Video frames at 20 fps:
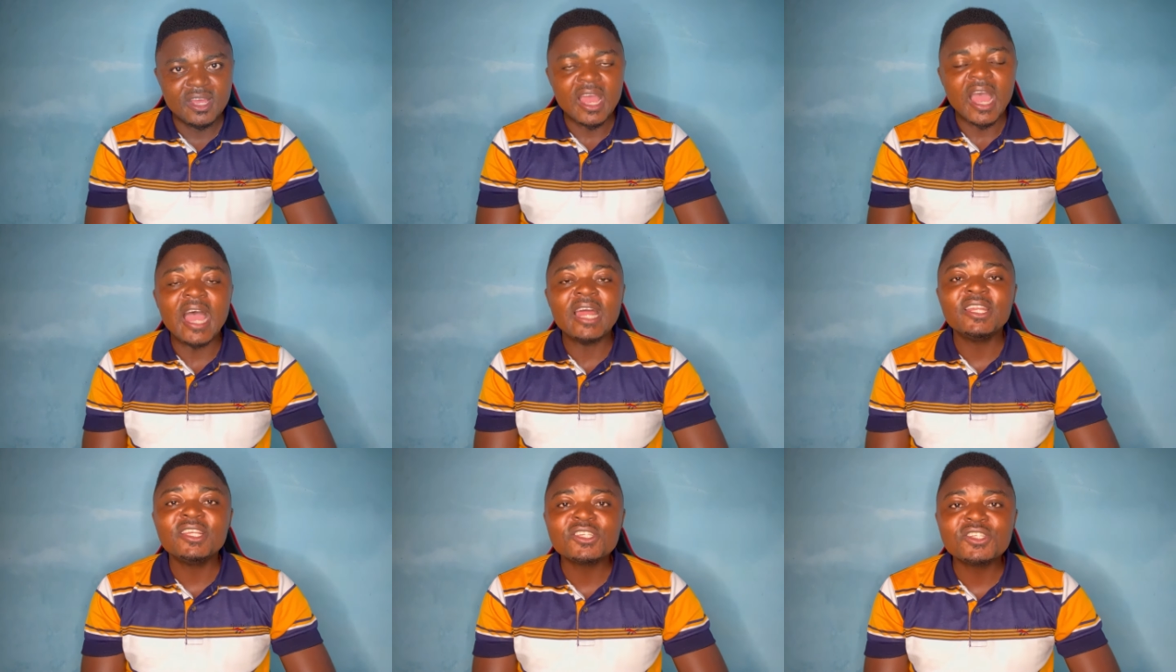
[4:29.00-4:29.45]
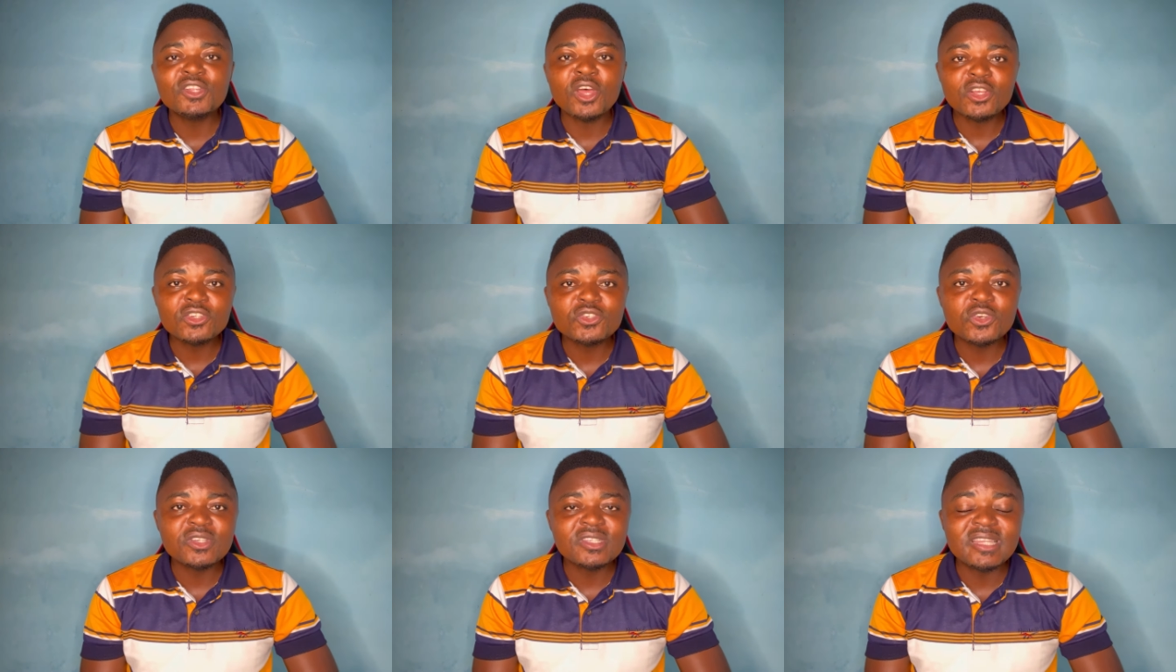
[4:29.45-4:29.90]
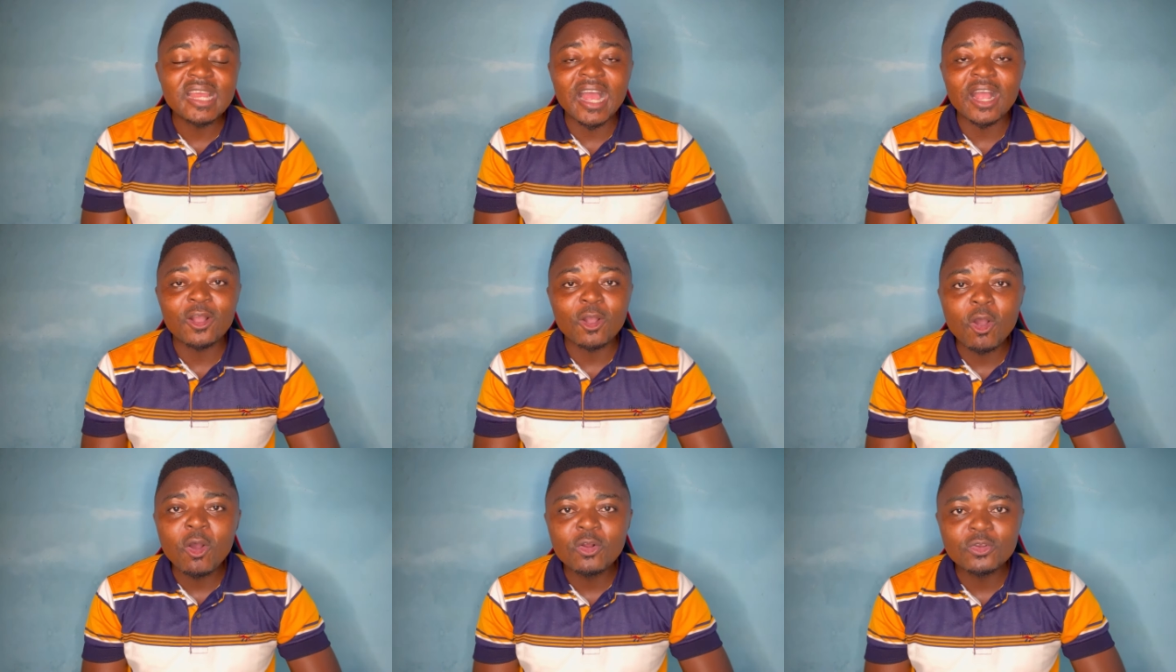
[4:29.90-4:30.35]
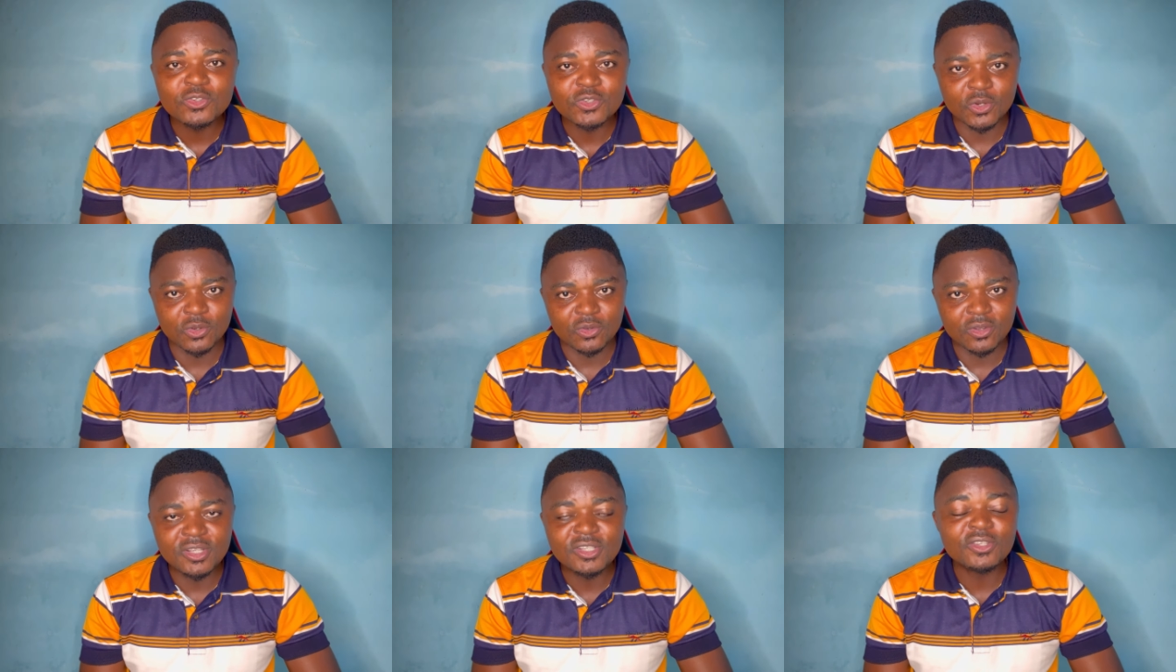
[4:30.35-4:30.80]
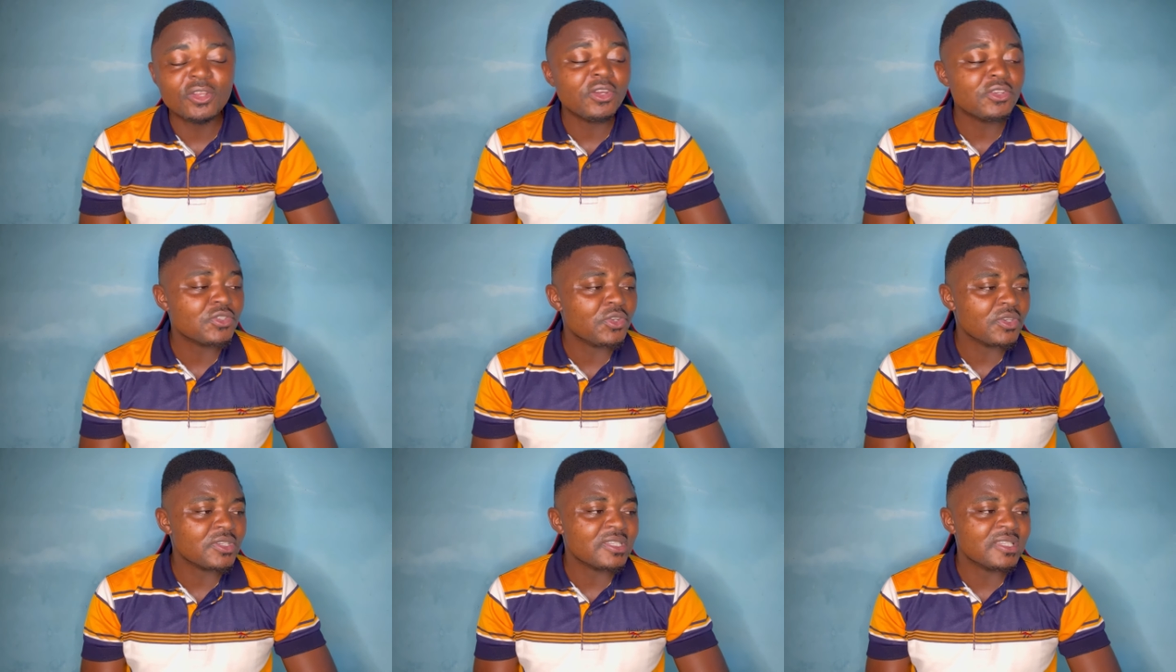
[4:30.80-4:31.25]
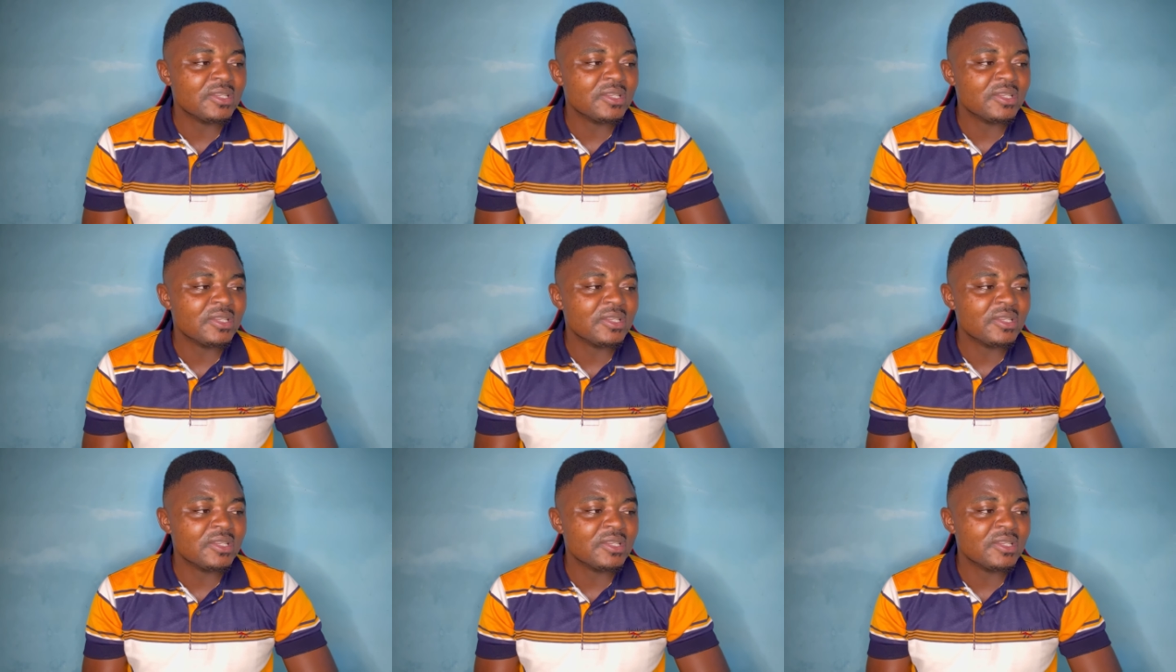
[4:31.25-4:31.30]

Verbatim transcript: And it's not just their culture. It's not just